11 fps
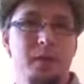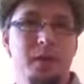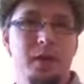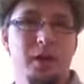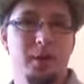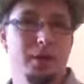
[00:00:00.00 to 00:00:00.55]

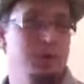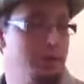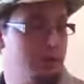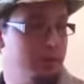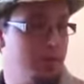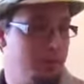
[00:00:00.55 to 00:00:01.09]
Anyways,
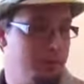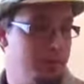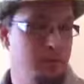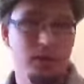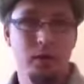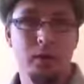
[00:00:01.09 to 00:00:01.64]
here we go.
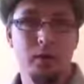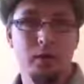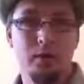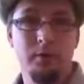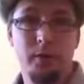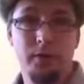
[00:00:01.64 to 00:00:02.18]

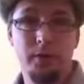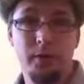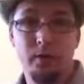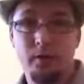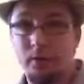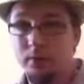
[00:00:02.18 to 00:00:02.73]
First
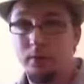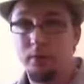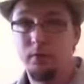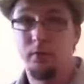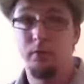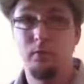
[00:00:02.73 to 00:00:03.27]
finger,
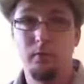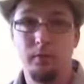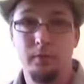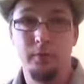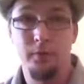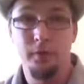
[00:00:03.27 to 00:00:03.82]

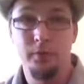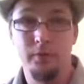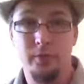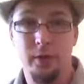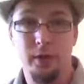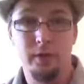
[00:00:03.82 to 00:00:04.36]
first
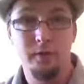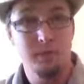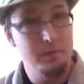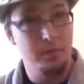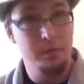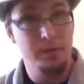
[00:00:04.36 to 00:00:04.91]
string,
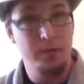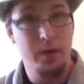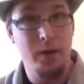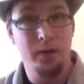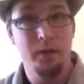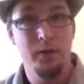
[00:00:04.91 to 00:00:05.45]
first
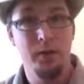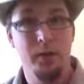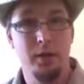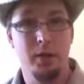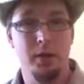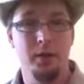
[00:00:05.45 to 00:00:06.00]
fret.
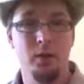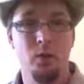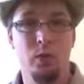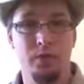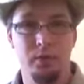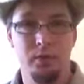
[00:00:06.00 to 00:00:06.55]
And you
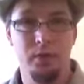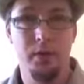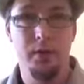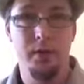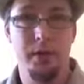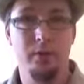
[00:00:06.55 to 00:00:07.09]
want to hit
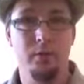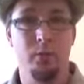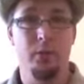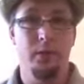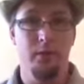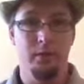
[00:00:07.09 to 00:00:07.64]
that
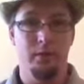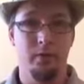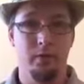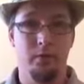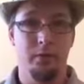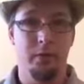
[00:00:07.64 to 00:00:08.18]
with either
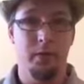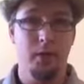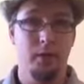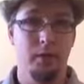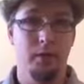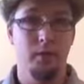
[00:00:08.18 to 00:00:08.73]
your pick
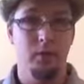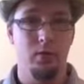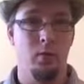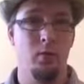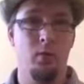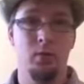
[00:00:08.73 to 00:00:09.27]

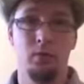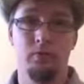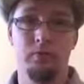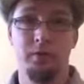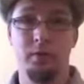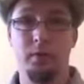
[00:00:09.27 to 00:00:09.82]
or
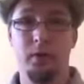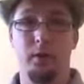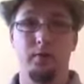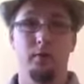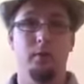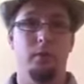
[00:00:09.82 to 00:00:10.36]
your finger,
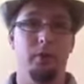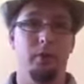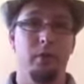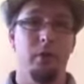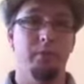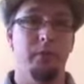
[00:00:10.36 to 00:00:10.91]
or your
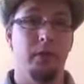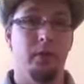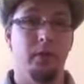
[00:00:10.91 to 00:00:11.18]
thumb, like,